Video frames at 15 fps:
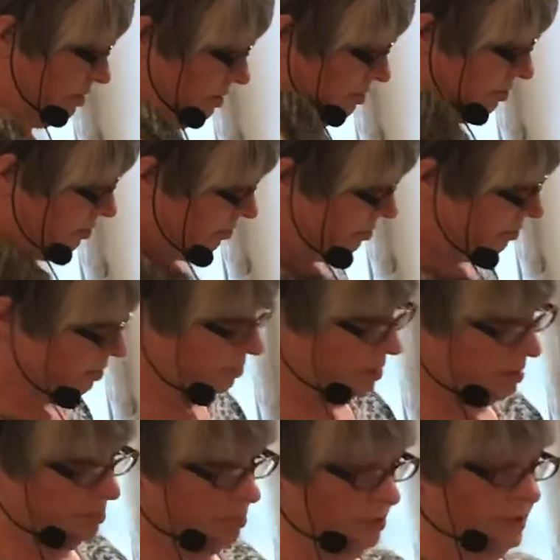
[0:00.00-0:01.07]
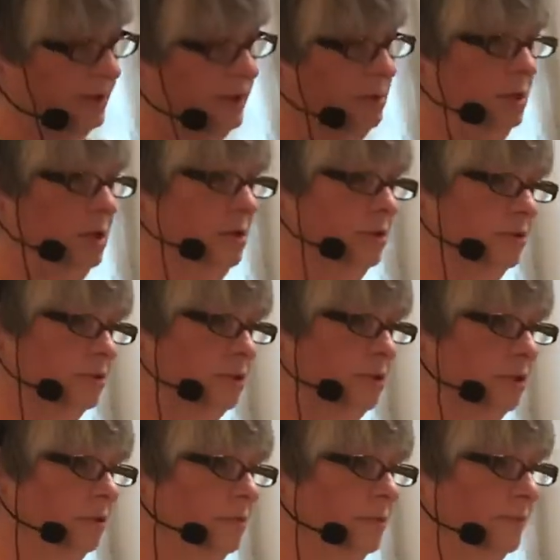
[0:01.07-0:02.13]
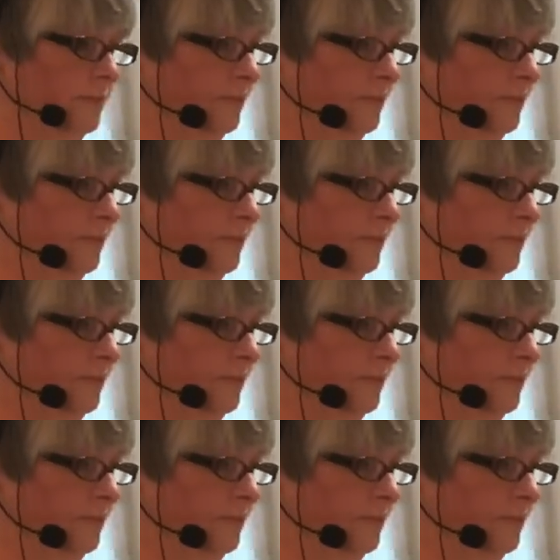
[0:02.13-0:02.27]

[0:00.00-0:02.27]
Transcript: here. I'm going to put them in here too.